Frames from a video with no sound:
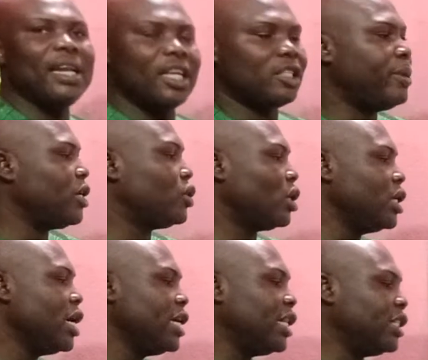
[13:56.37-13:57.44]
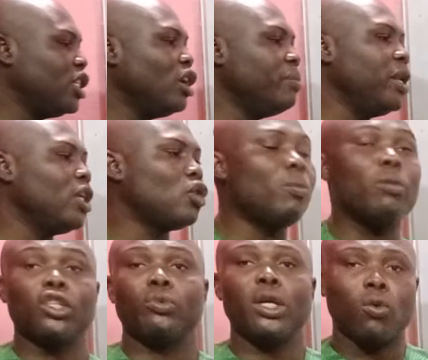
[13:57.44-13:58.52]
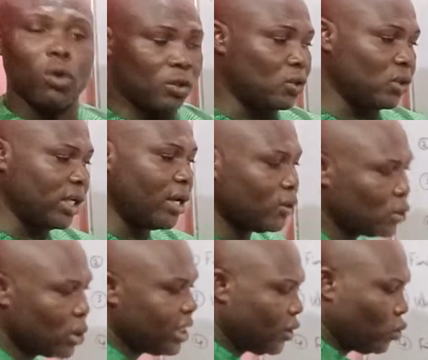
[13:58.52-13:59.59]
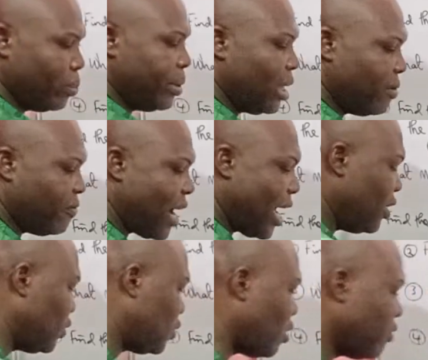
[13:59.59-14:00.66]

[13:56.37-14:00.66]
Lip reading: expression, the denominator must be equals to 0. So this will be the values of